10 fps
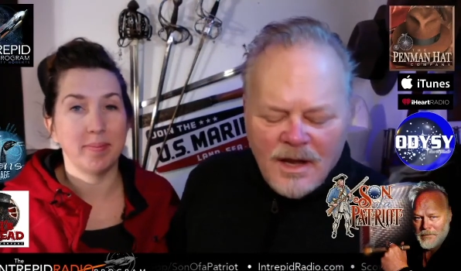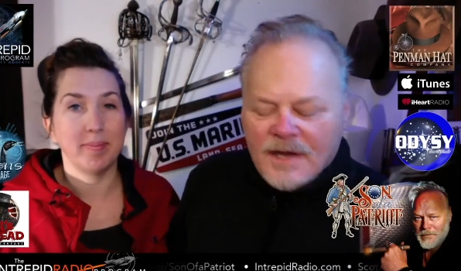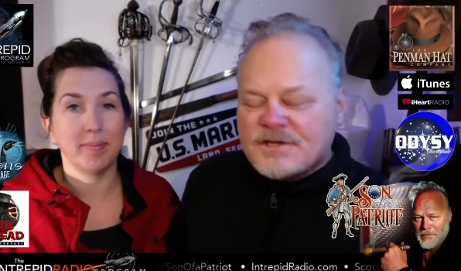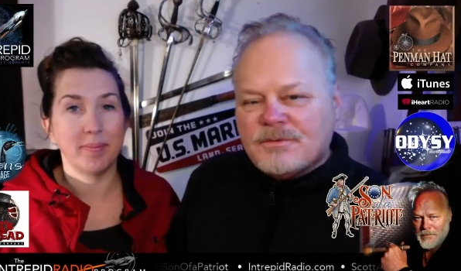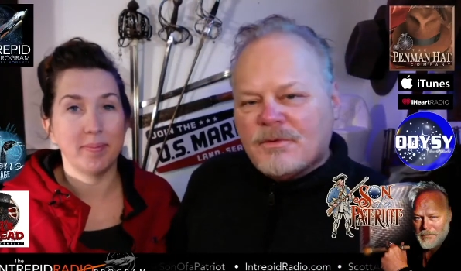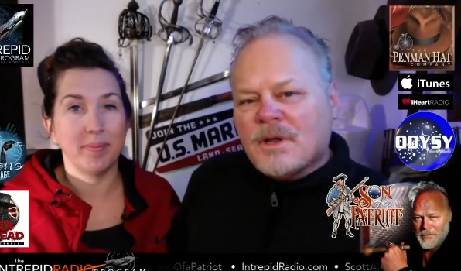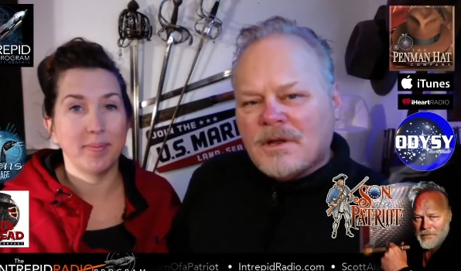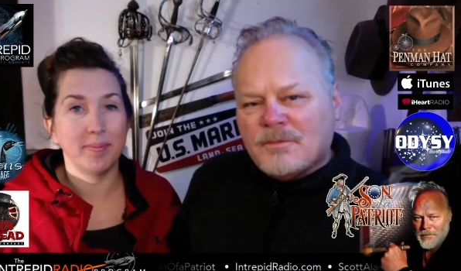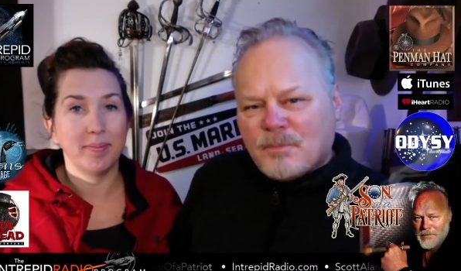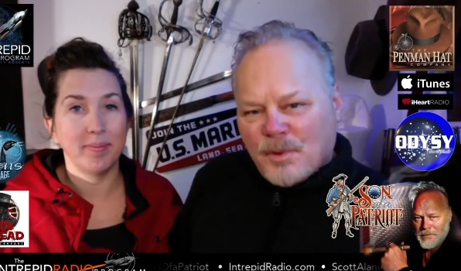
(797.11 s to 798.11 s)
Speaker 1: I said,
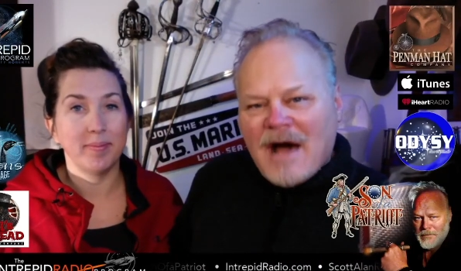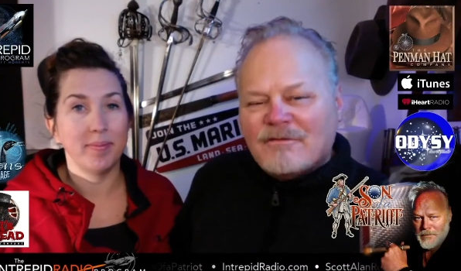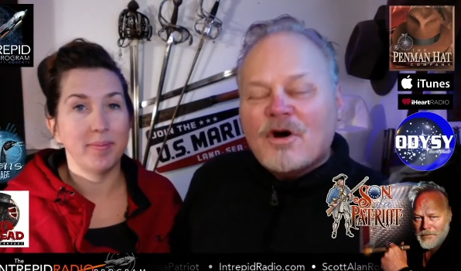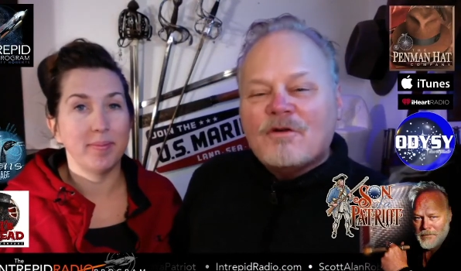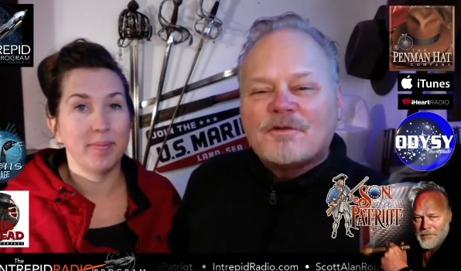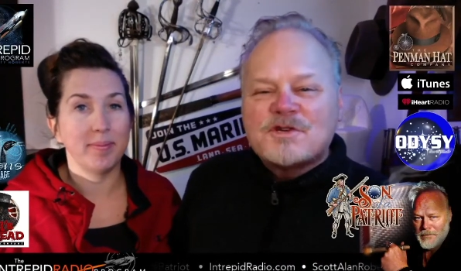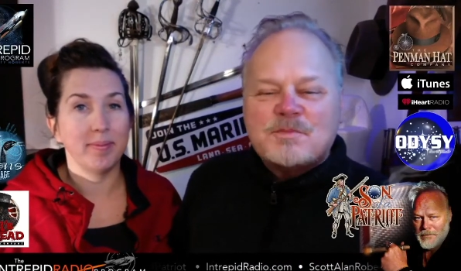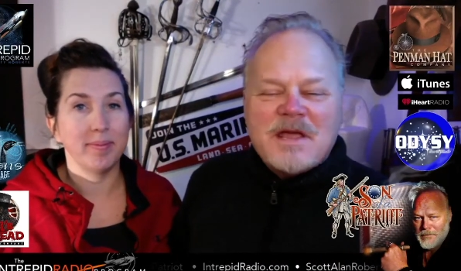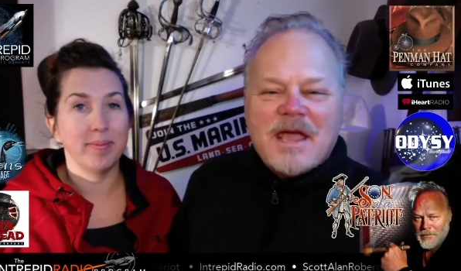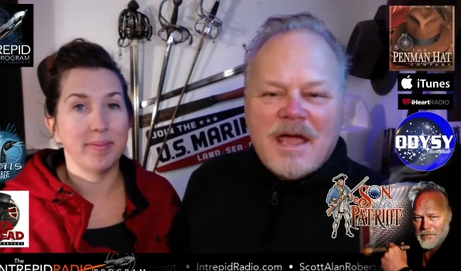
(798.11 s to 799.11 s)
Well, bravo for
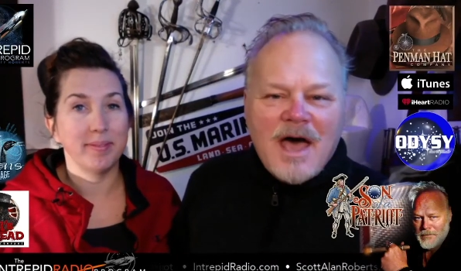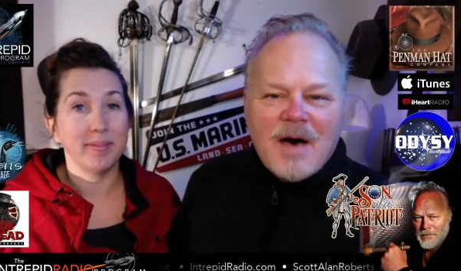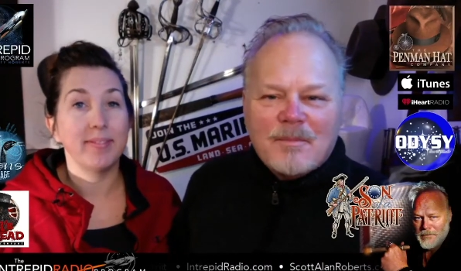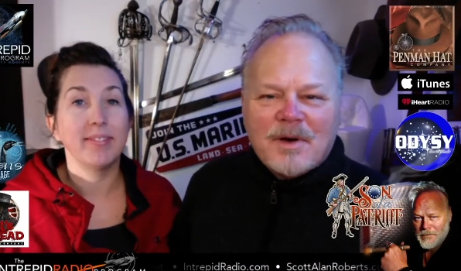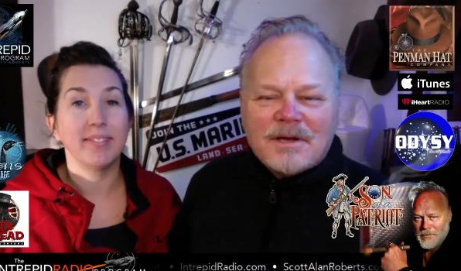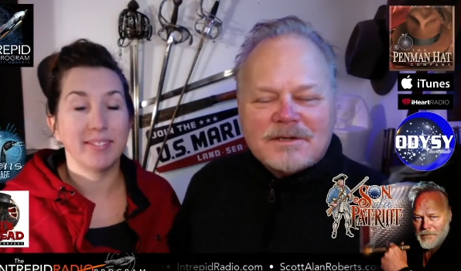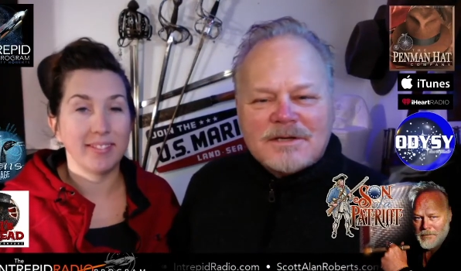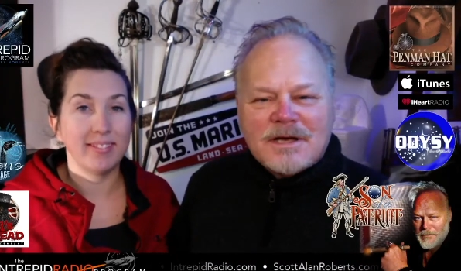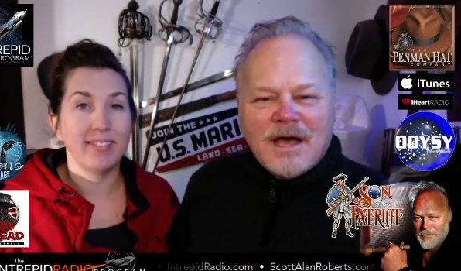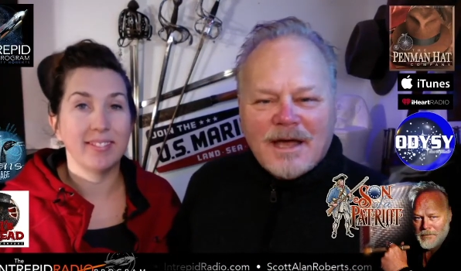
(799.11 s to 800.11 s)
speaking up, but
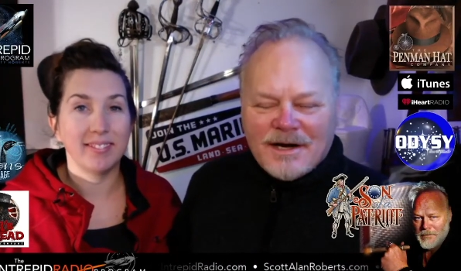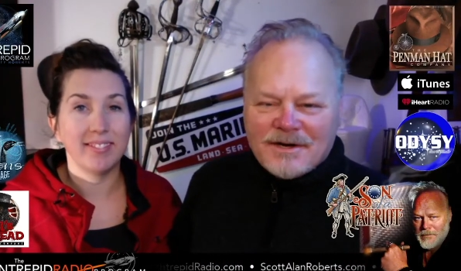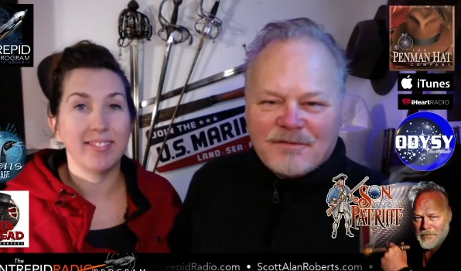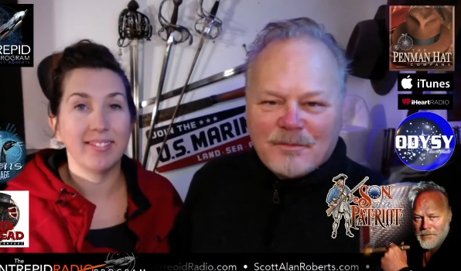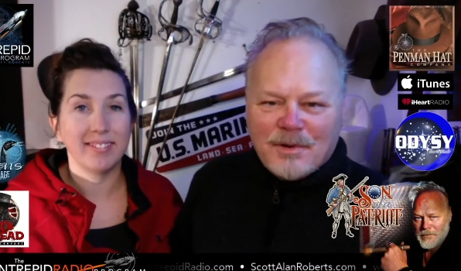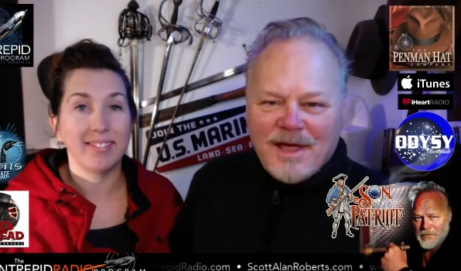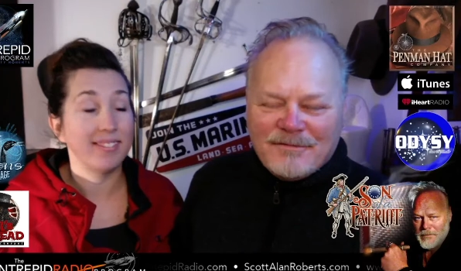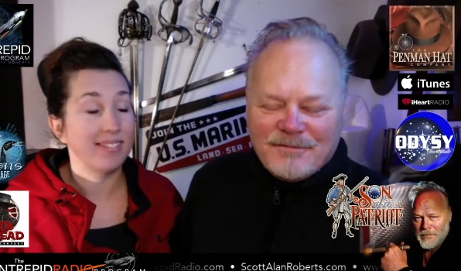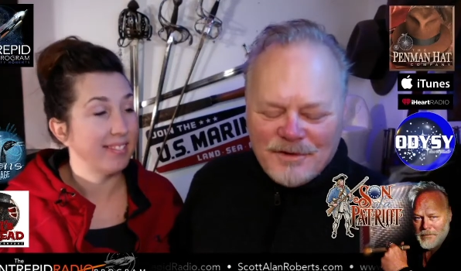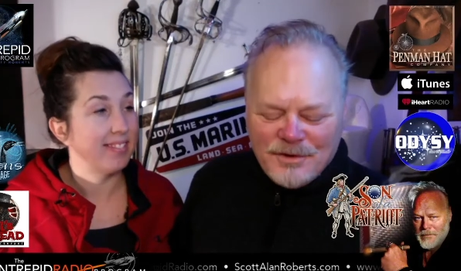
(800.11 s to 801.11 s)
uh, I got a different
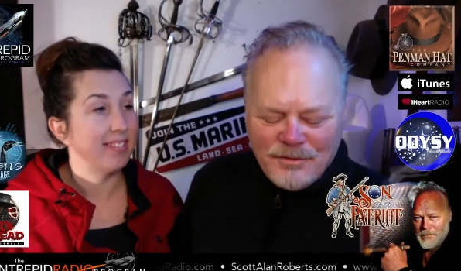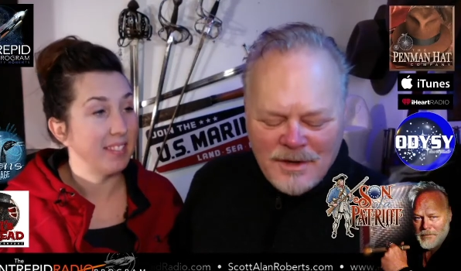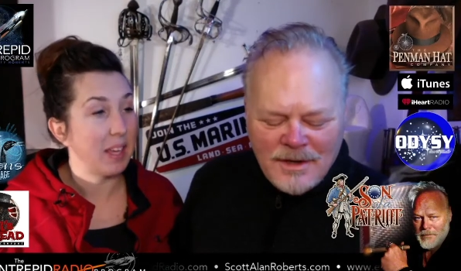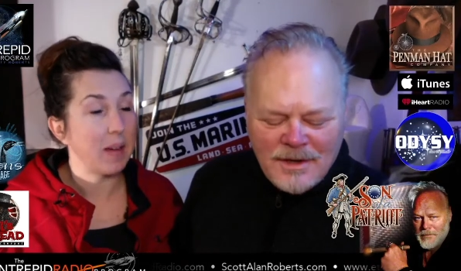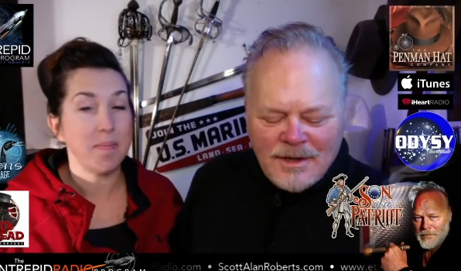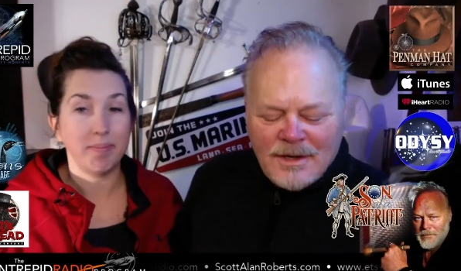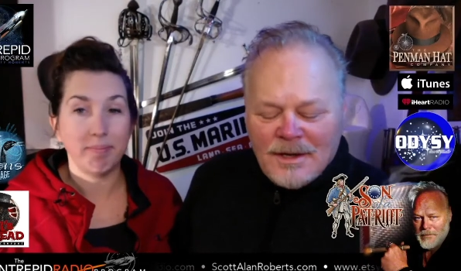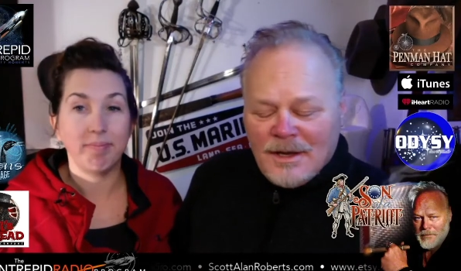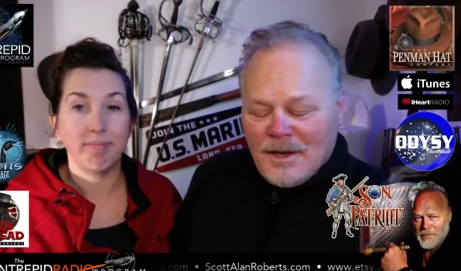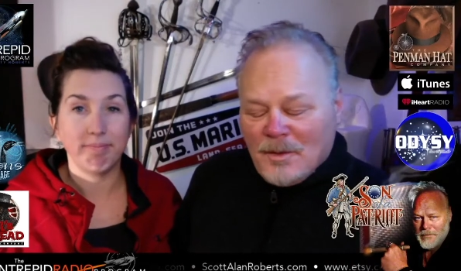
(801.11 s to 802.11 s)
plan for you.
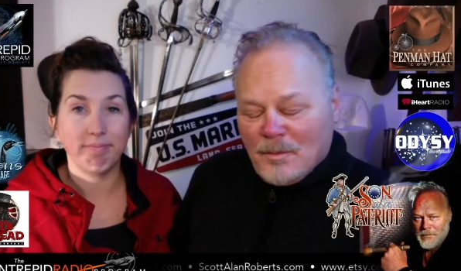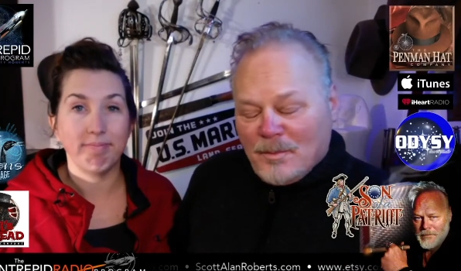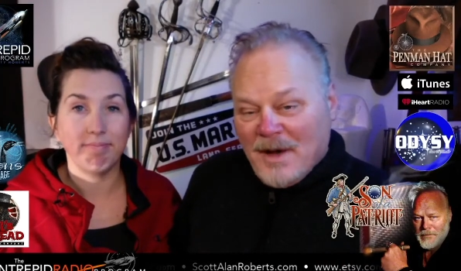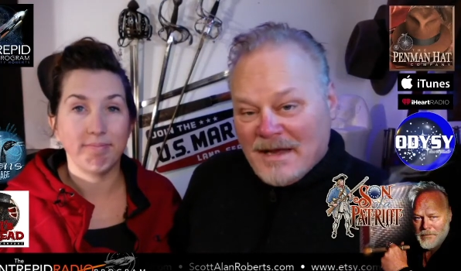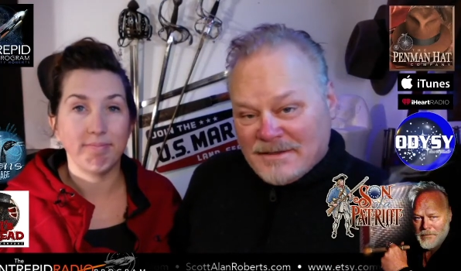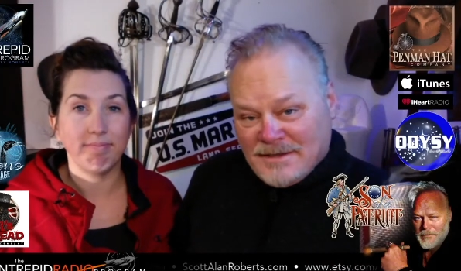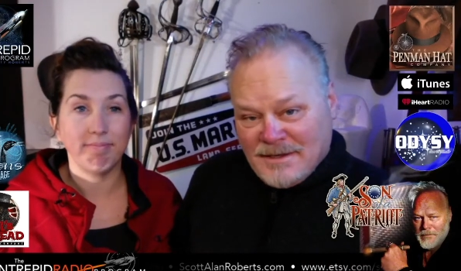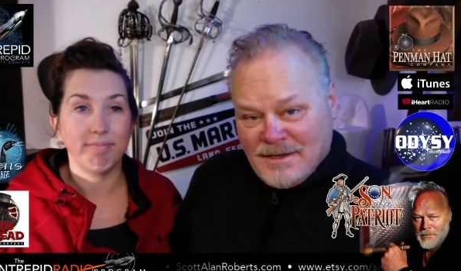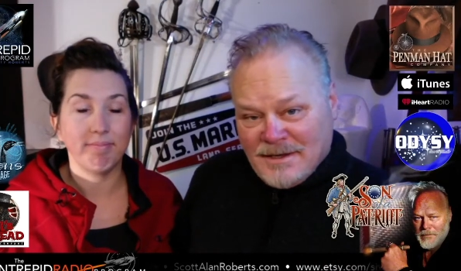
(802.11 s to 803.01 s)
But